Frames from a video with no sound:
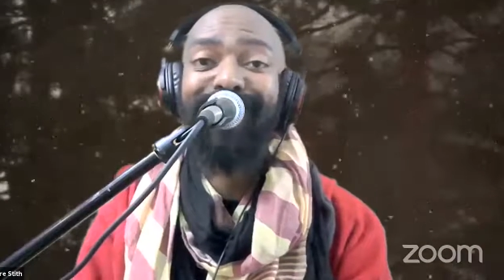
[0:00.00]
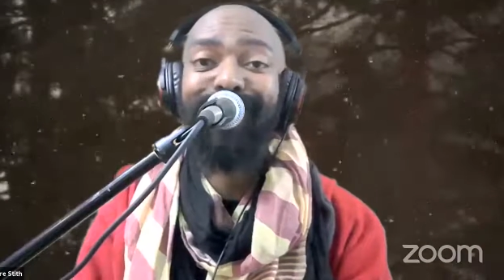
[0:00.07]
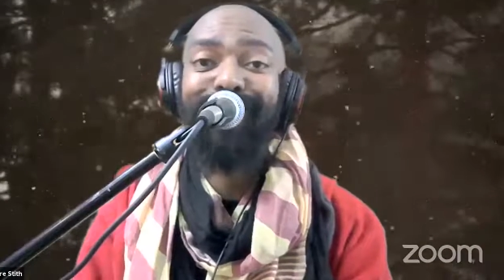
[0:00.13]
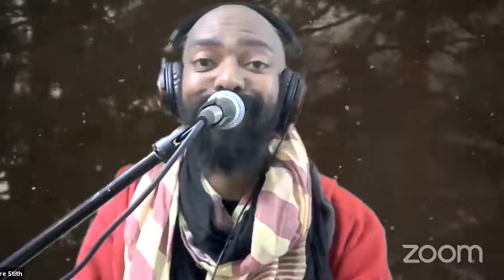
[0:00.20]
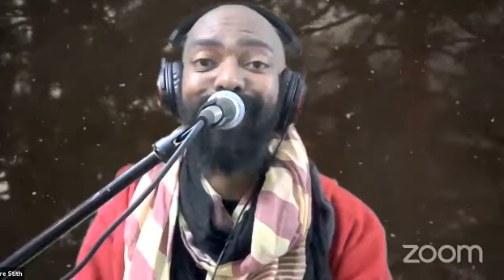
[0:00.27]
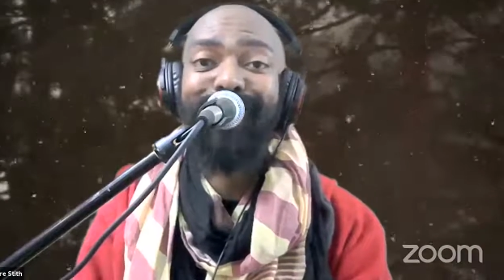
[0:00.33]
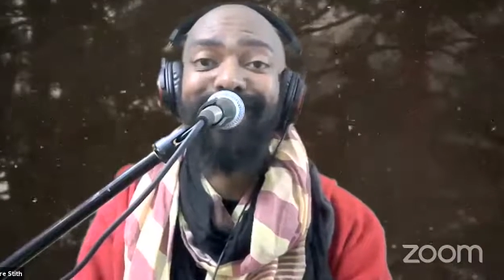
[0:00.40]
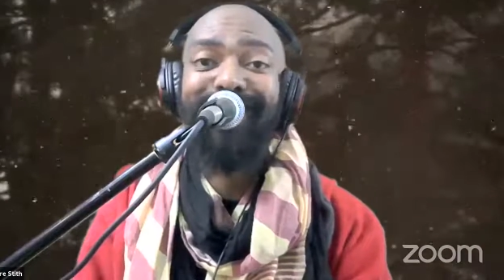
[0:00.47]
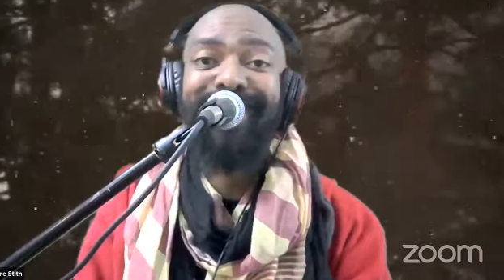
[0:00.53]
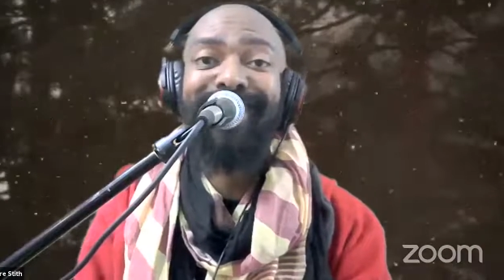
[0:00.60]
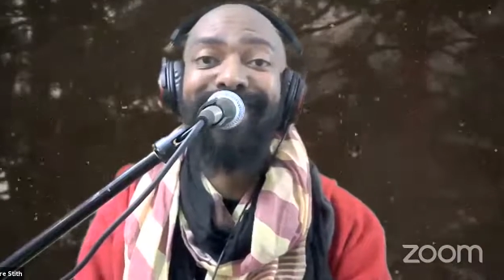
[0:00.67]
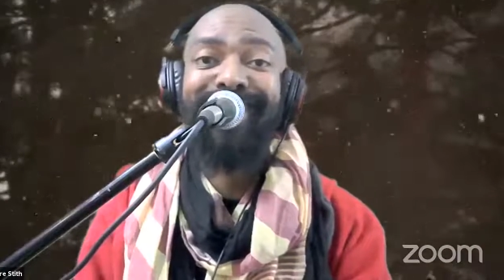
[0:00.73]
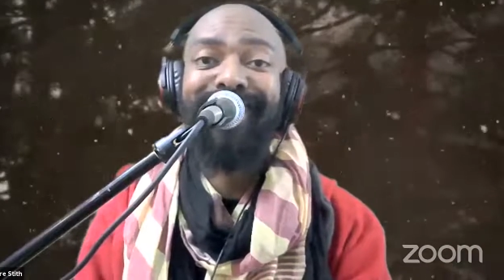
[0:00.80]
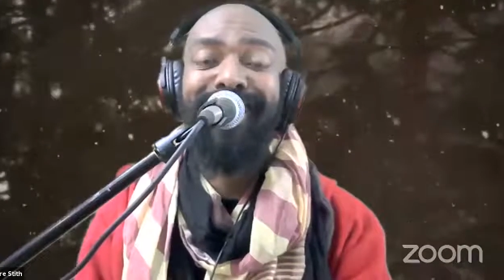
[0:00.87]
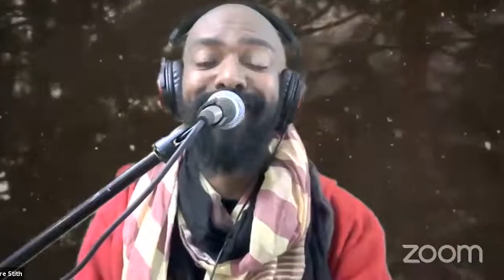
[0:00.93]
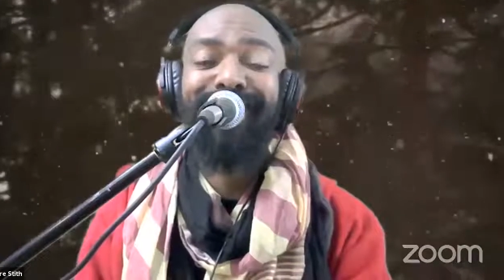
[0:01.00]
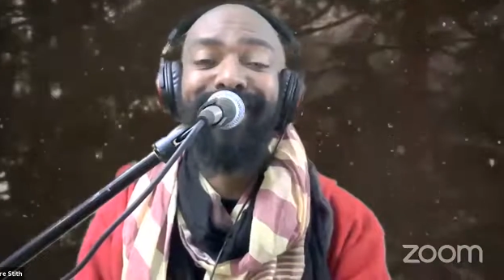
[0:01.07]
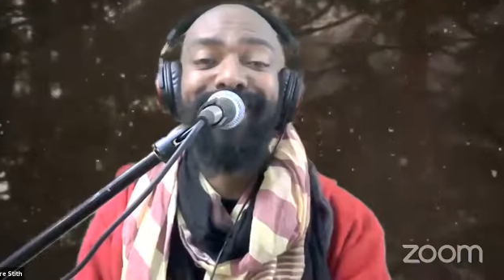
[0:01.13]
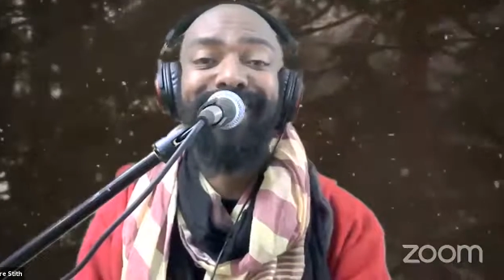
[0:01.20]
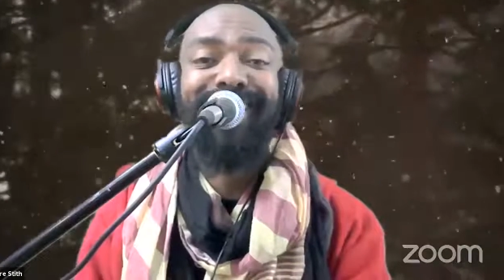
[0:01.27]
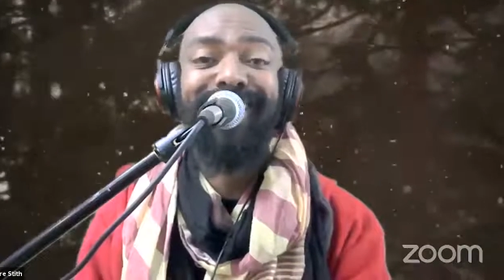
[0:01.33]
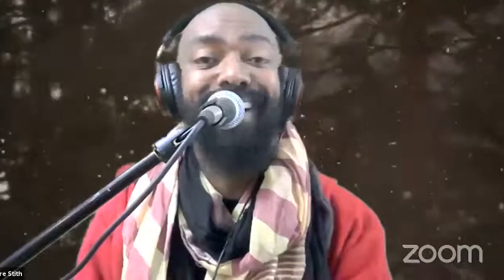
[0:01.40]
release of a
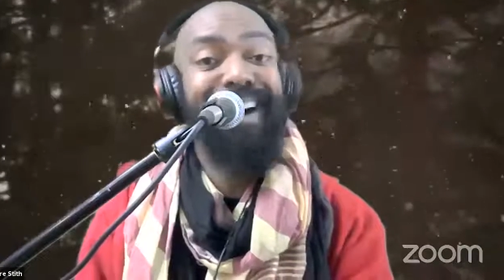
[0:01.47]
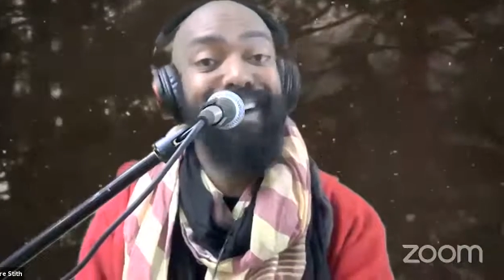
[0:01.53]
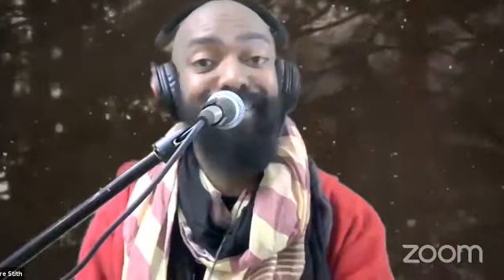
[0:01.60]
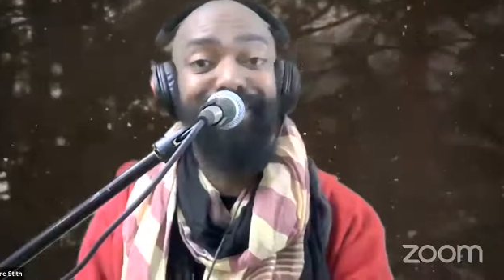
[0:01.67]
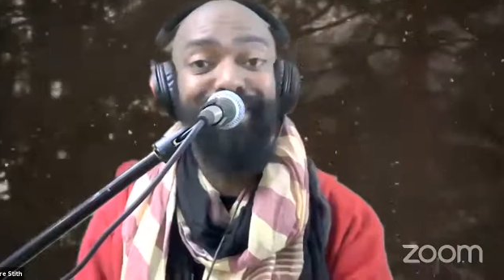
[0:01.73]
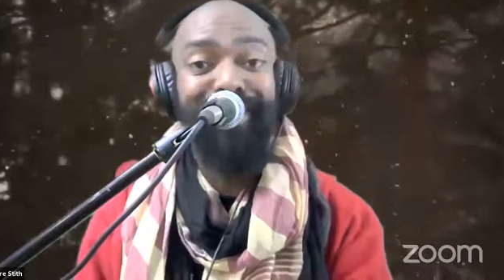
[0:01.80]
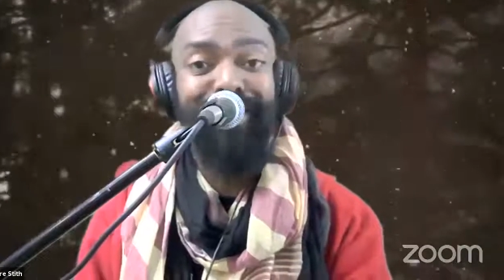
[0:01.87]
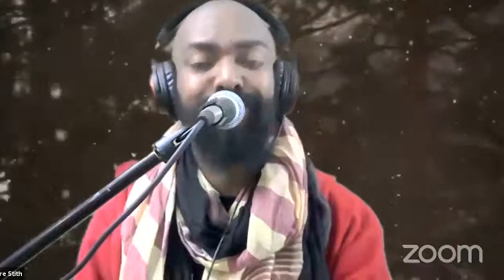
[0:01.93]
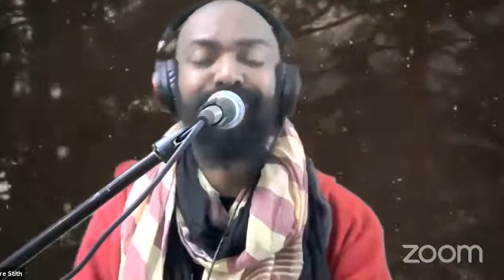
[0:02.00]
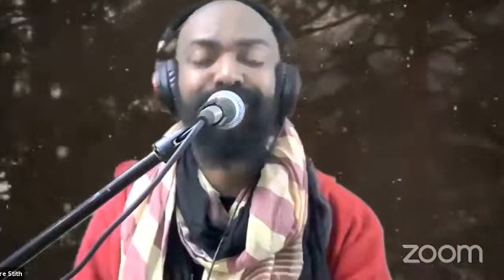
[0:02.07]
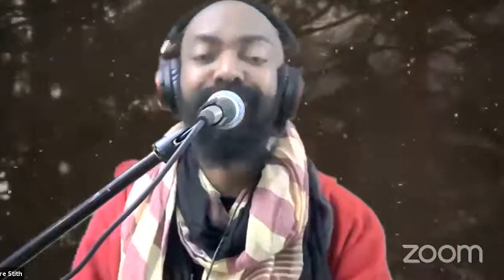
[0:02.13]
cover.